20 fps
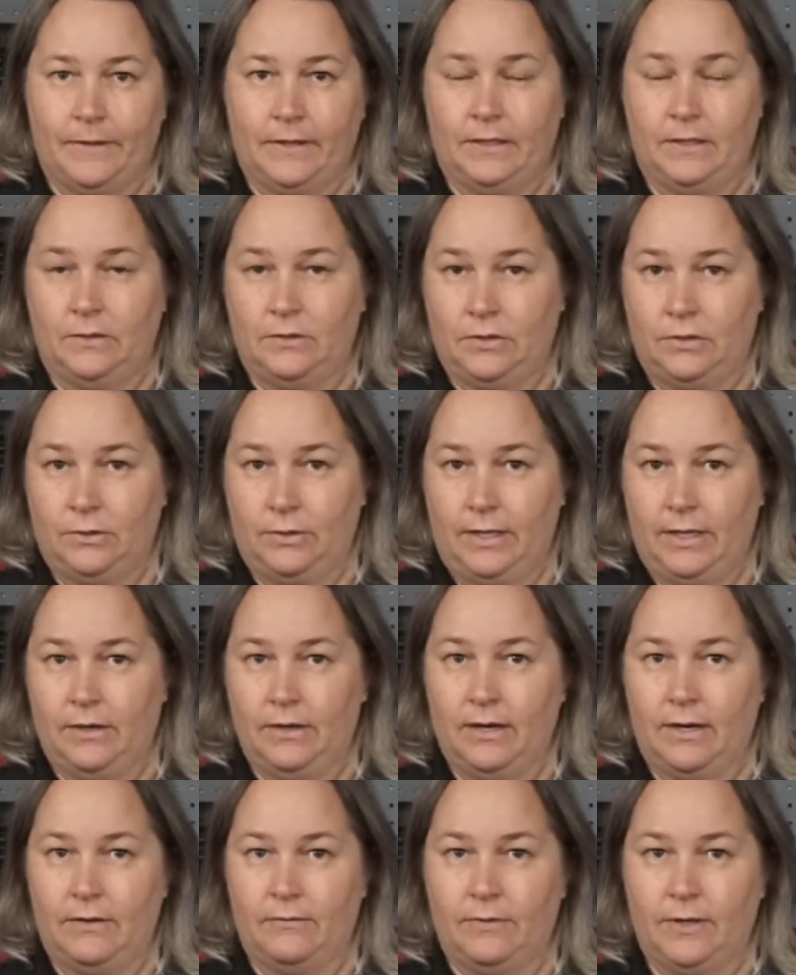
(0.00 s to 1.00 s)
You do hear
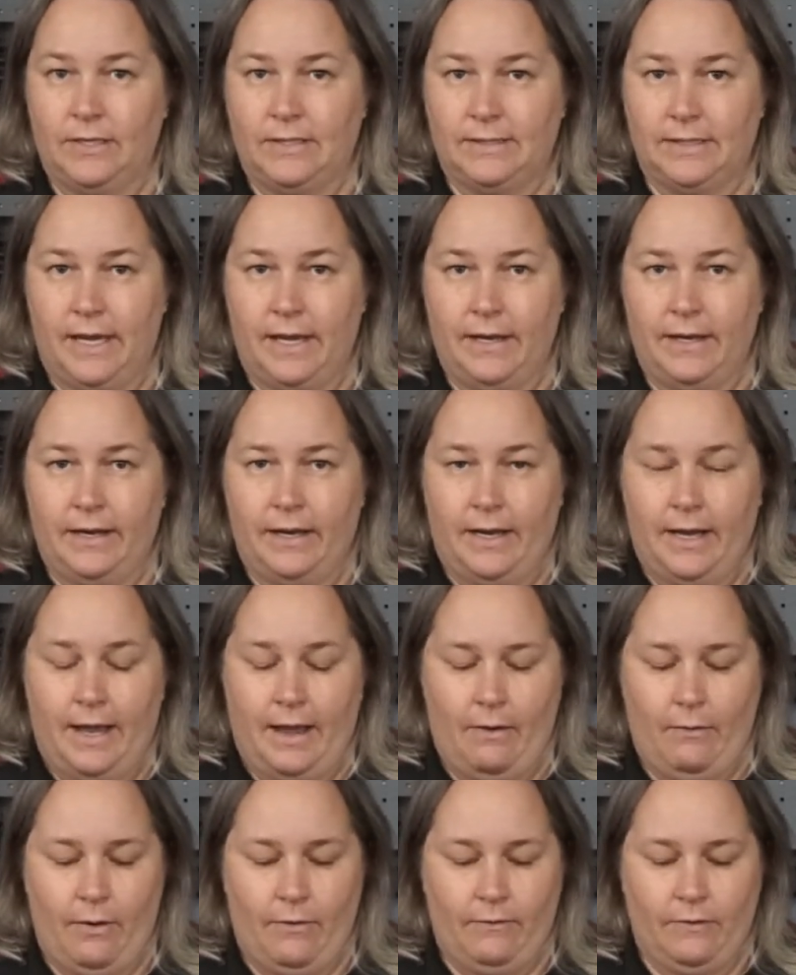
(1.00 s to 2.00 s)
it reset.
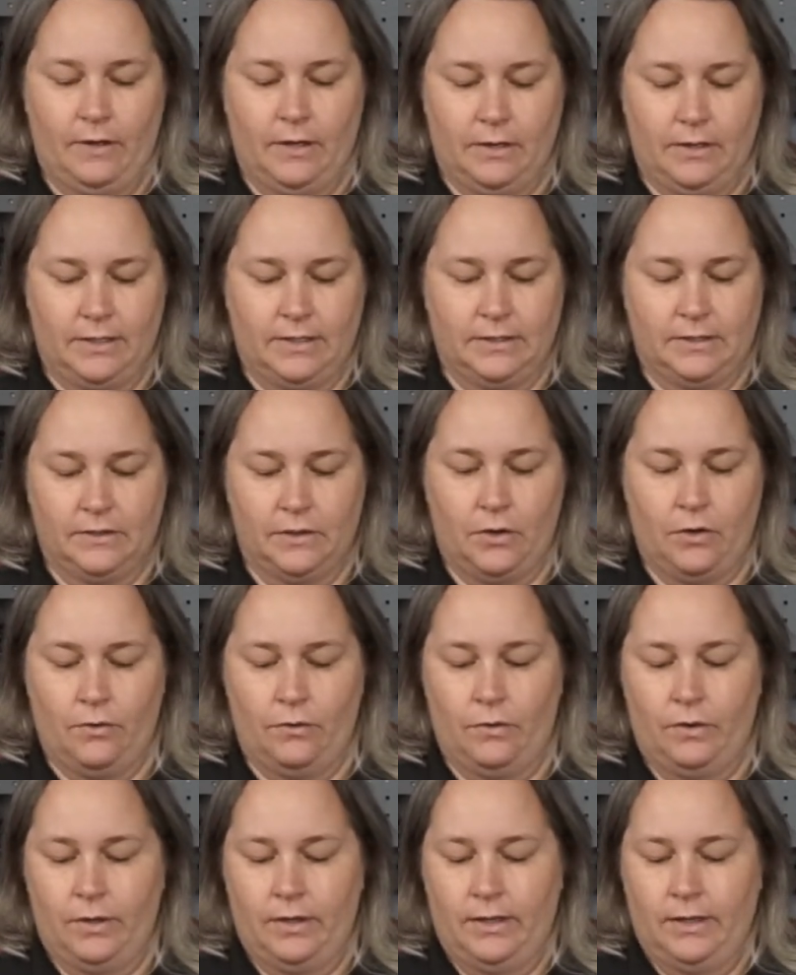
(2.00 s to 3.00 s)
However, there is
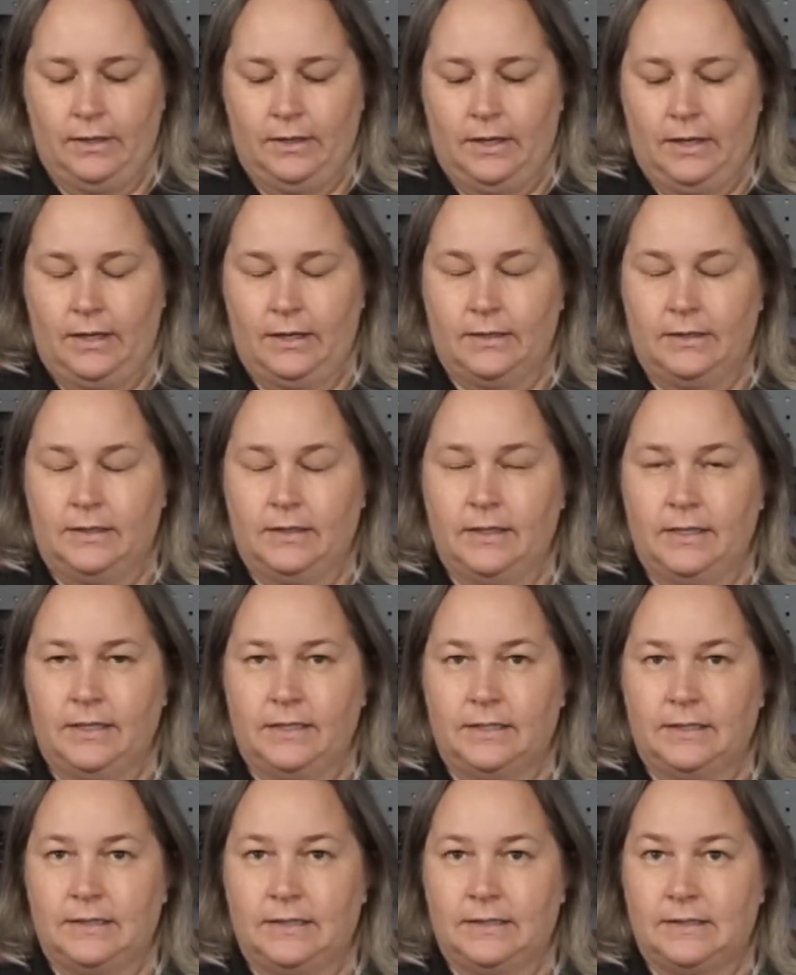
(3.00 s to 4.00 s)
no
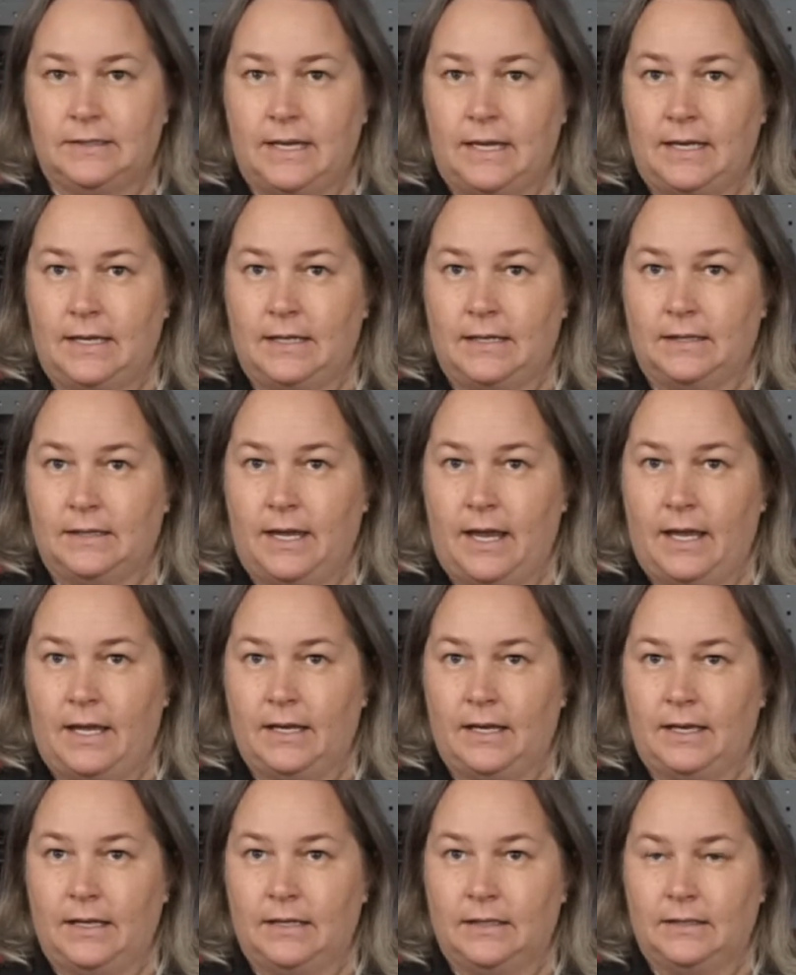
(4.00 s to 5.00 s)
click saying
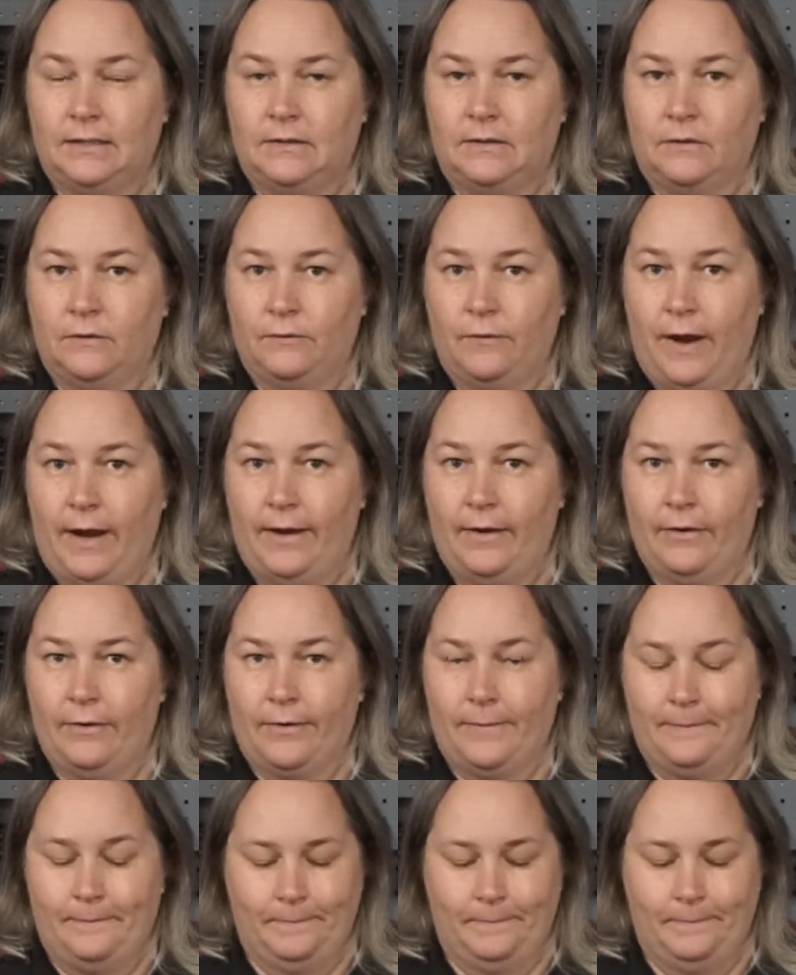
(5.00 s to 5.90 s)
that it fired.